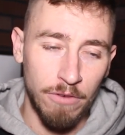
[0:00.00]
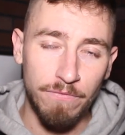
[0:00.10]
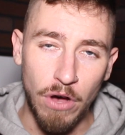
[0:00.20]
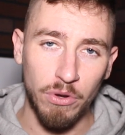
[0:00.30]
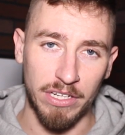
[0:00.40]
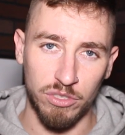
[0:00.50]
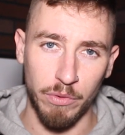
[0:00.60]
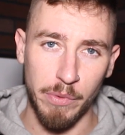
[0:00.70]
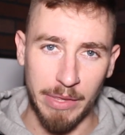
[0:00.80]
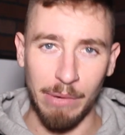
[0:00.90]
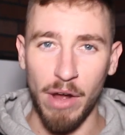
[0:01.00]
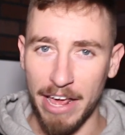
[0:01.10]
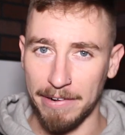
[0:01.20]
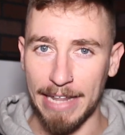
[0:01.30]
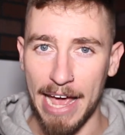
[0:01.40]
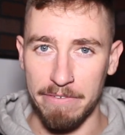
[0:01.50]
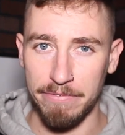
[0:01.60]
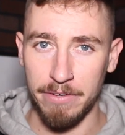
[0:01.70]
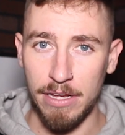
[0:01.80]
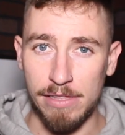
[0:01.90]
focused with what they want out of
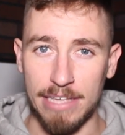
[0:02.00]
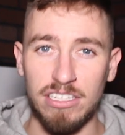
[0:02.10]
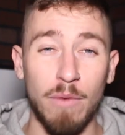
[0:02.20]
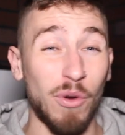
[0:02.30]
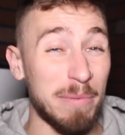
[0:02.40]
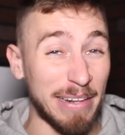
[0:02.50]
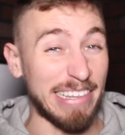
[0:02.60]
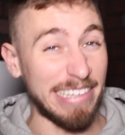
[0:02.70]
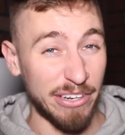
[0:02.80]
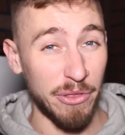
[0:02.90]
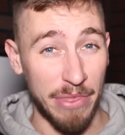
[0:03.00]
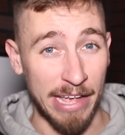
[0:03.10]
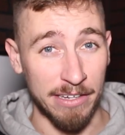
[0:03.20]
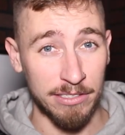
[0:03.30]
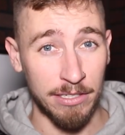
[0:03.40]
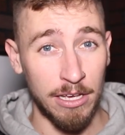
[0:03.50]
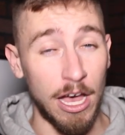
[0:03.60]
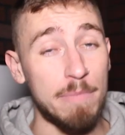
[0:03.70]
life. They stop worrying about the little things.